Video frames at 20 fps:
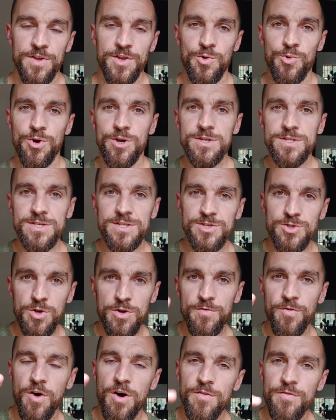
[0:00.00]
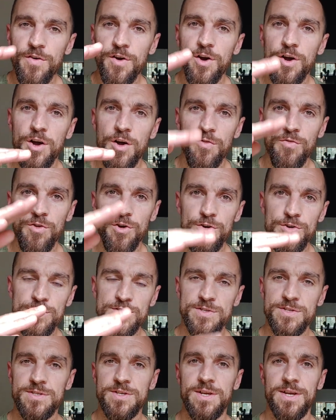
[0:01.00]
And you won't sort of hover on
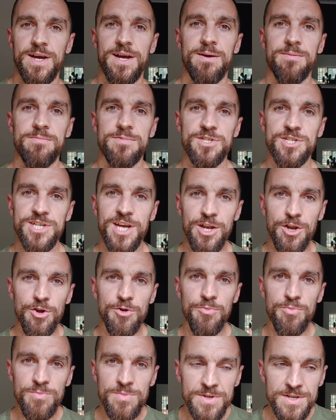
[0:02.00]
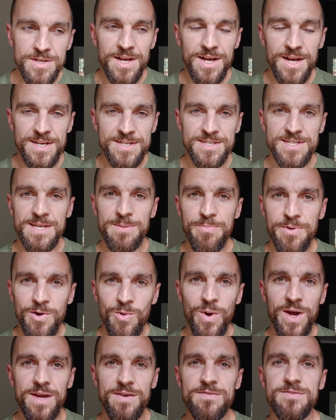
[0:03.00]
those shallow sleeping
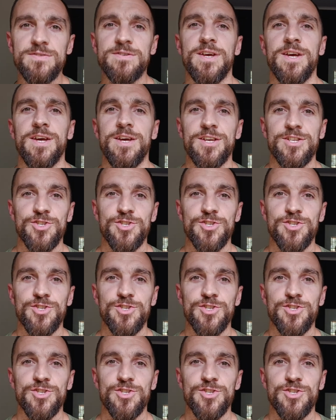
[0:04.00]
waves.